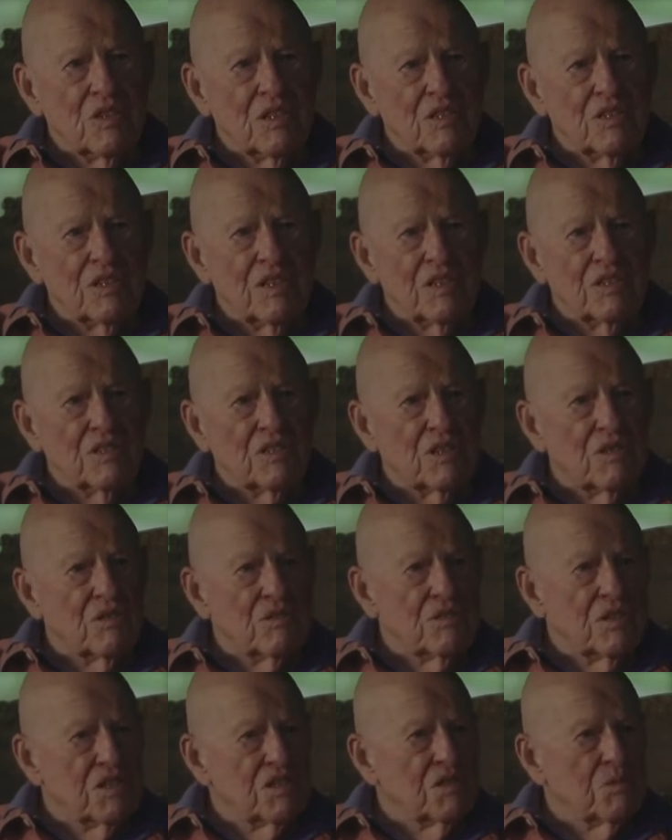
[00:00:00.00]
was his
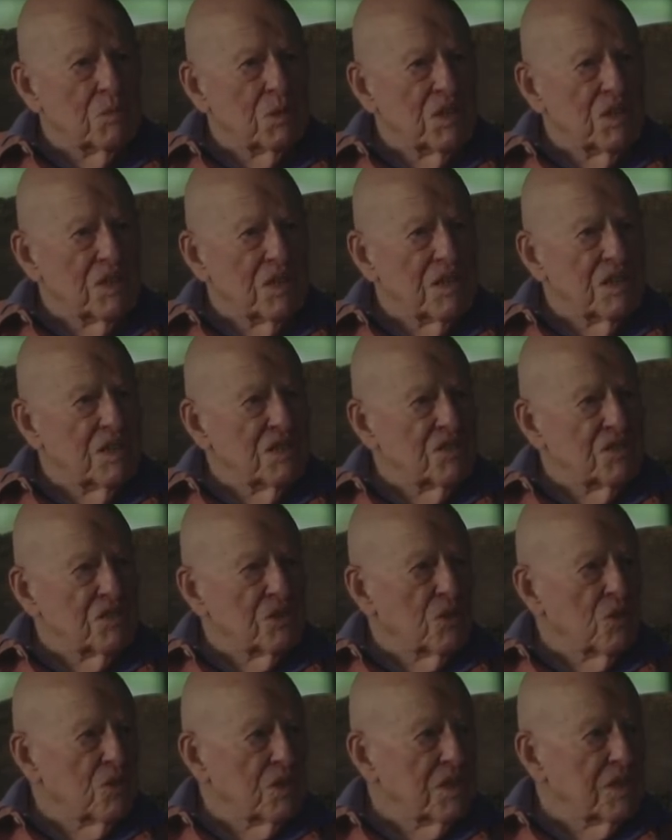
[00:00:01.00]
charisma and his
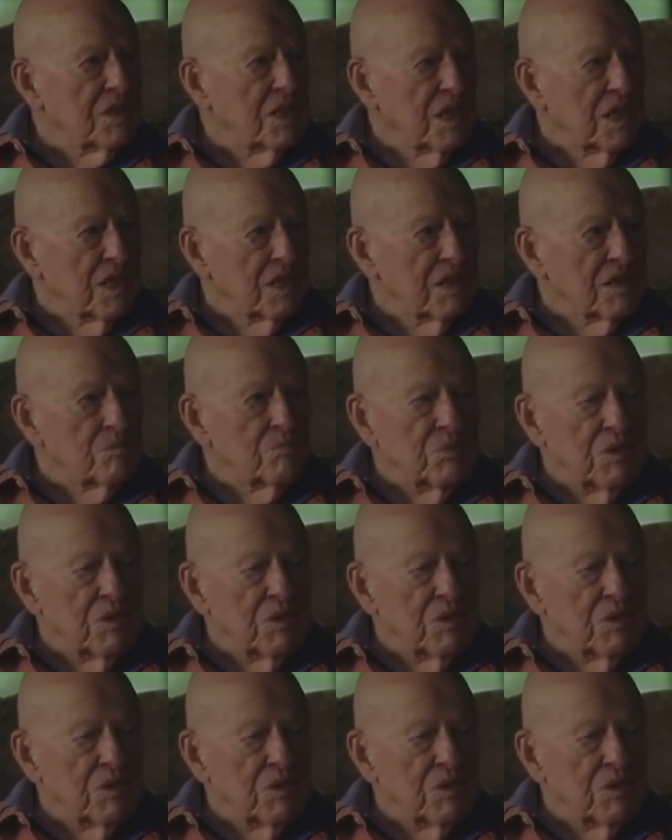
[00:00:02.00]
storytelling.